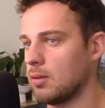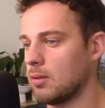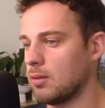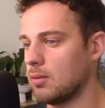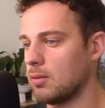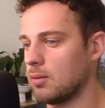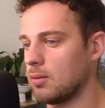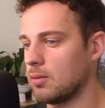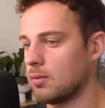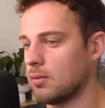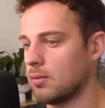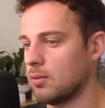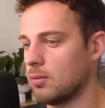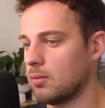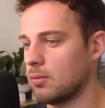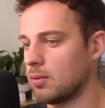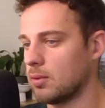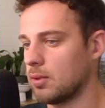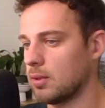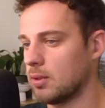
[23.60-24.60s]
Got the double
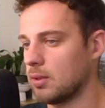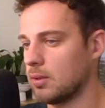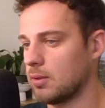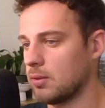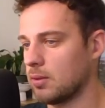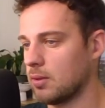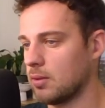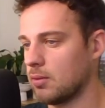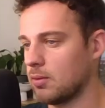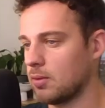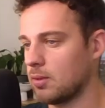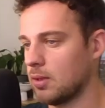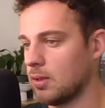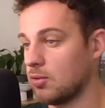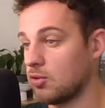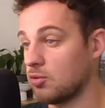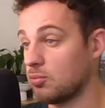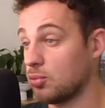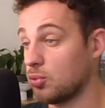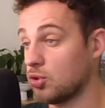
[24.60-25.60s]
clicking style. Okay,
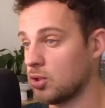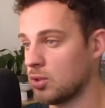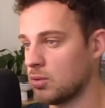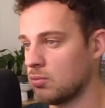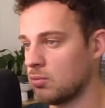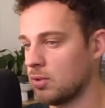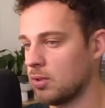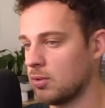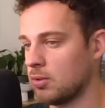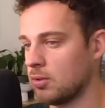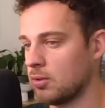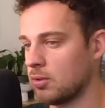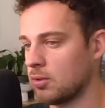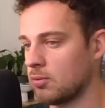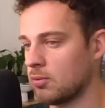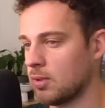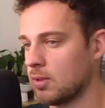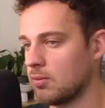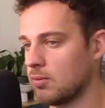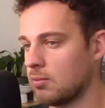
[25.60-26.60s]
he's pushing really hard
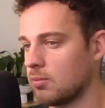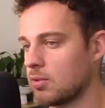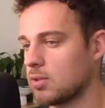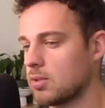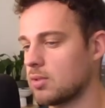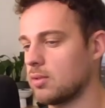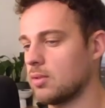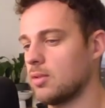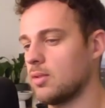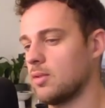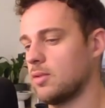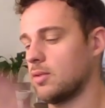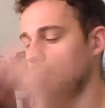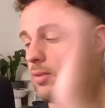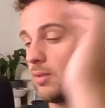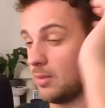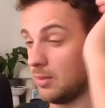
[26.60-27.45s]
right from the start.